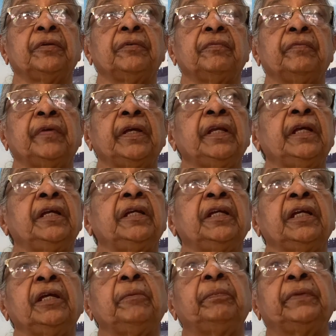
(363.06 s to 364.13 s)
very
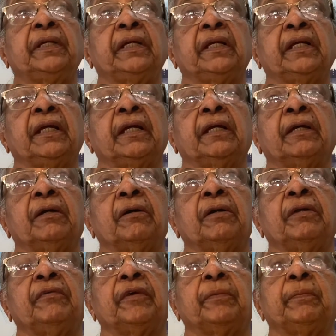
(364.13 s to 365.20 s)
deep thinking
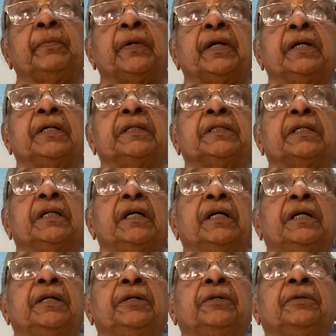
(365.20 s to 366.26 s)
on our part
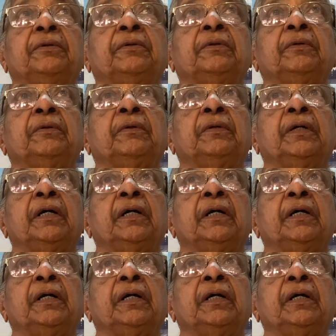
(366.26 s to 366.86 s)
to